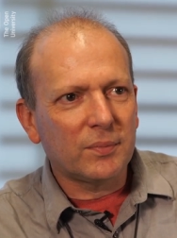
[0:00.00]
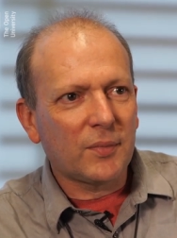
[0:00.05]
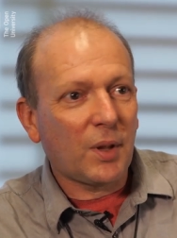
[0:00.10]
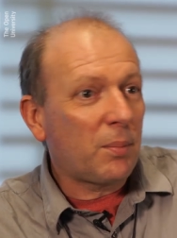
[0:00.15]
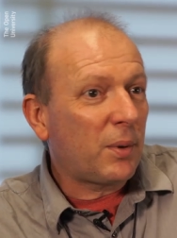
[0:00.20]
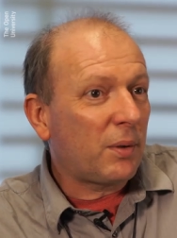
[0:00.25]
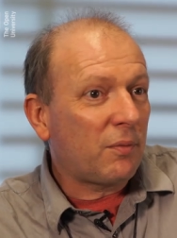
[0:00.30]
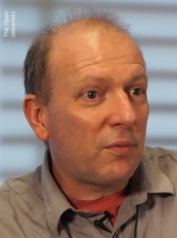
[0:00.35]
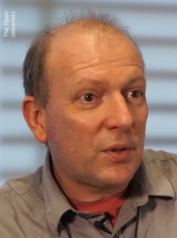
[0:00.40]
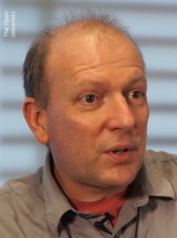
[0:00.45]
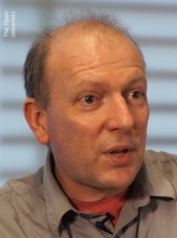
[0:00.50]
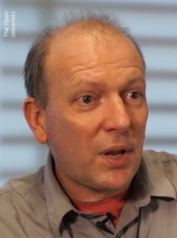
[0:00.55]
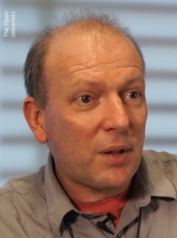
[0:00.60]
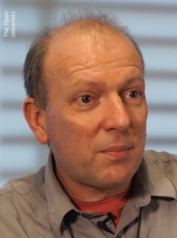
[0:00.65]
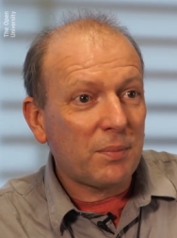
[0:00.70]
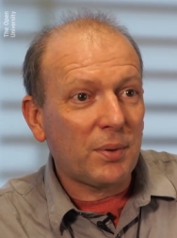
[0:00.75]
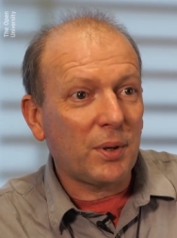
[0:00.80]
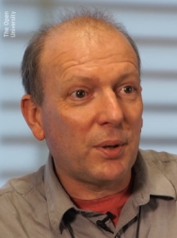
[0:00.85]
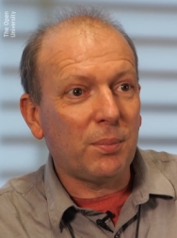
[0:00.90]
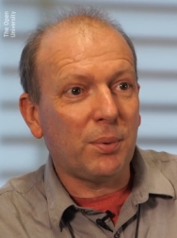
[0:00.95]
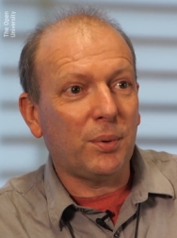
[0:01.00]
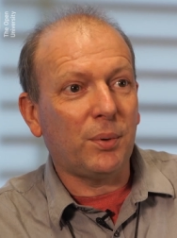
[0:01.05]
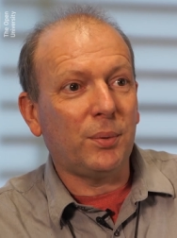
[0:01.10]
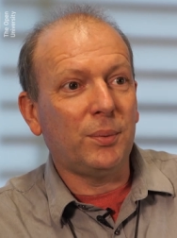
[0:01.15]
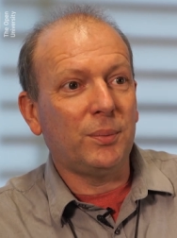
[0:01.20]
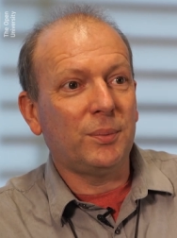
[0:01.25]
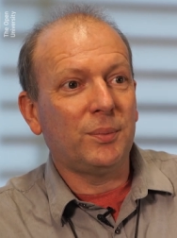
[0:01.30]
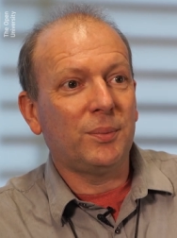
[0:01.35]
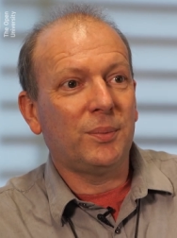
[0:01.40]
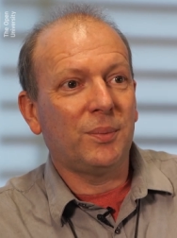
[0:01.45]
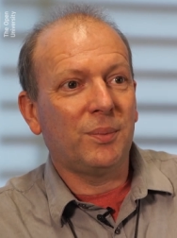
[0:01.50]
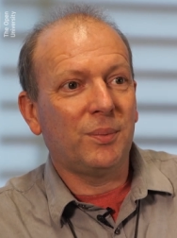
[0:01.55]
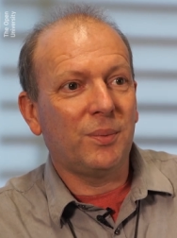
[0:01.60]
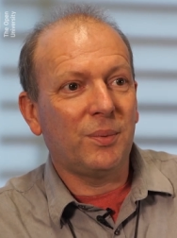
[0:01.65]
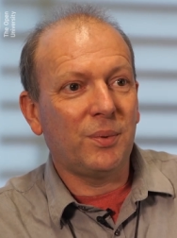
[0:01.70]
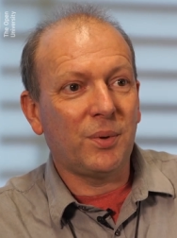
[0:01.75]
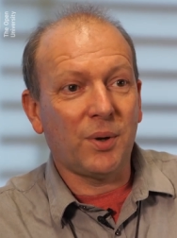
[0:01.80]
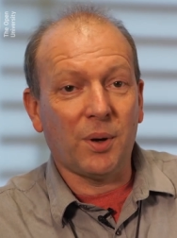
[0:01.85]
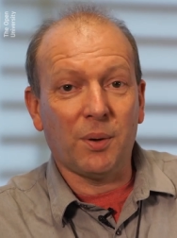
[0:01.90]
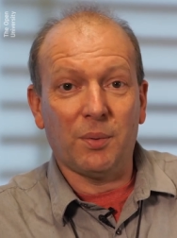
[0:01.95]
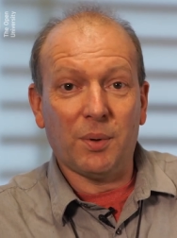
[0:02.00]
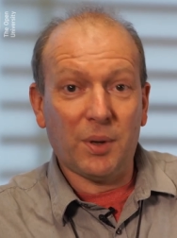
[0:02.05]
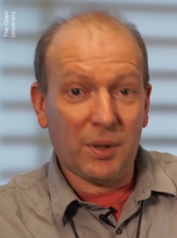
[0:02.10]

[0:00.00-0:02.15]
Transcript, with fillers: They've been for dead people, you know,